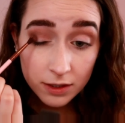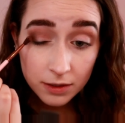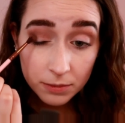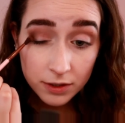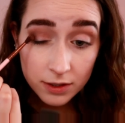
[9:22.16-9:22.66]
going
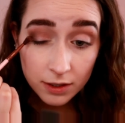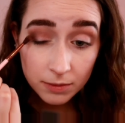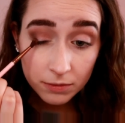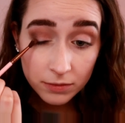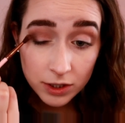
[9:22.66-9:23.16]
to put
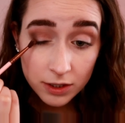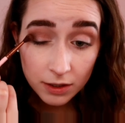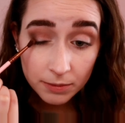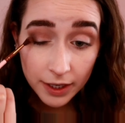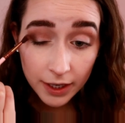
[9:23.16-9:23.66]
some just
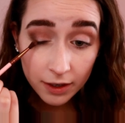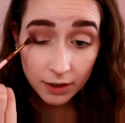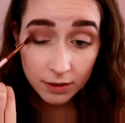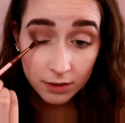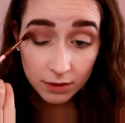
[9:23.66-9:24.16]
on my
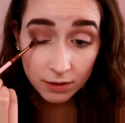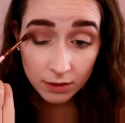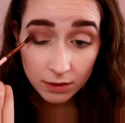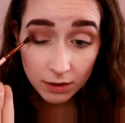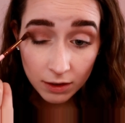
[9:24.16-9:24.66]

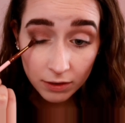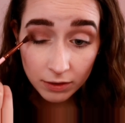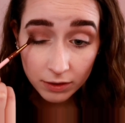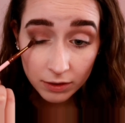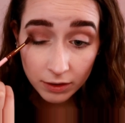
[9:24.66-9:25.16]

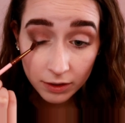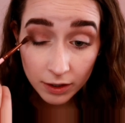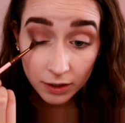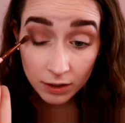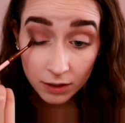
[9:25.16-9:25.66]
outer
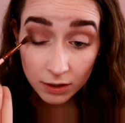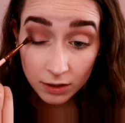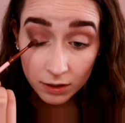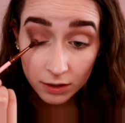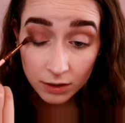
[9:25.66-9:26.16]
corner
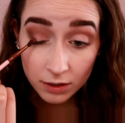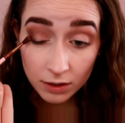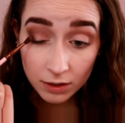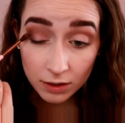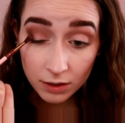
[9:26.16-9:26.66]

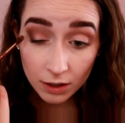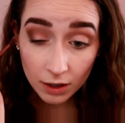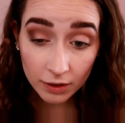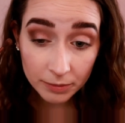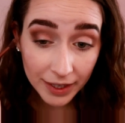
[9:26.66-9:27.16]

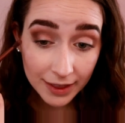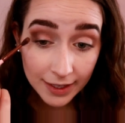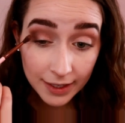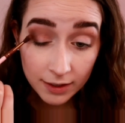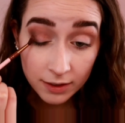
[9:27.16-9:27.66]
of my
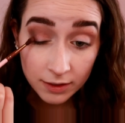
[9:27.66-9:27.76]
lid. I'm